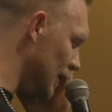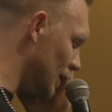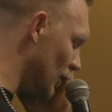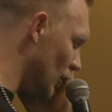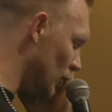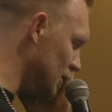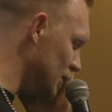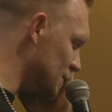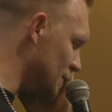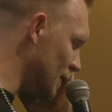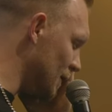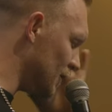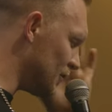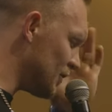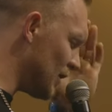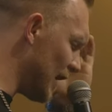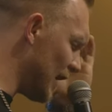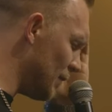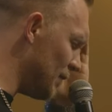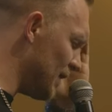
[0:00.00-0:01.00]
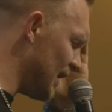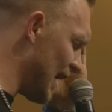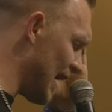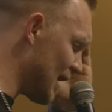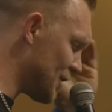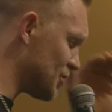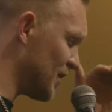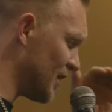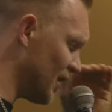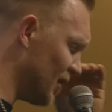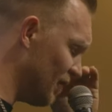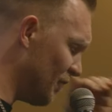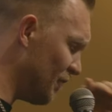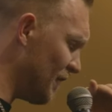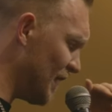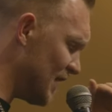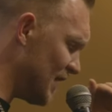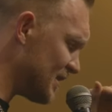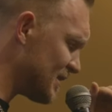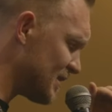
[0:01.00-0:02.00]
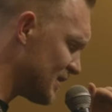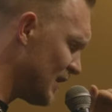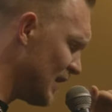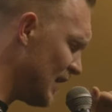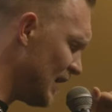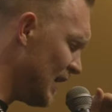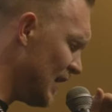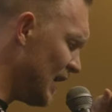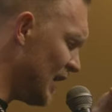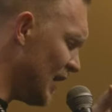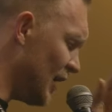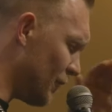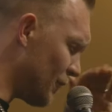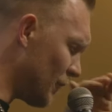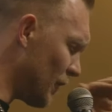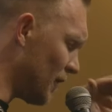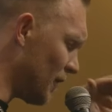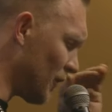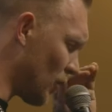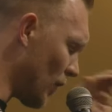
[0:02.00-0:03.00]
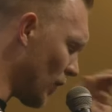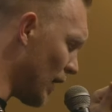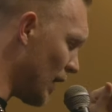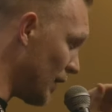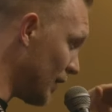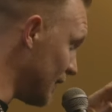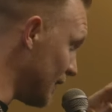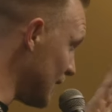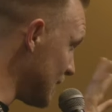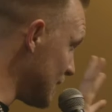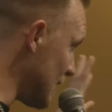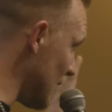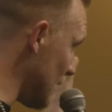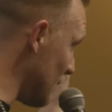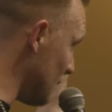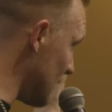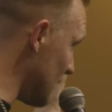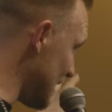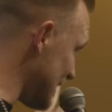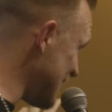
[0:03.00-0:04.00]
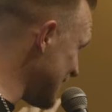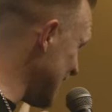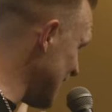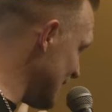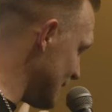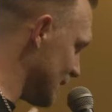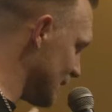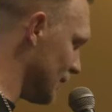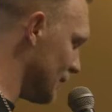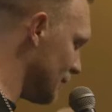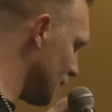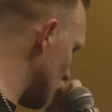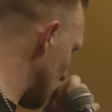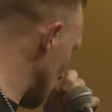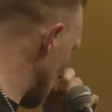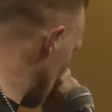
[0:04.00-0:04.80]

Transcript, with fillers: And the Holy Spirit had me actually confess in front of the crowd at that time, that season.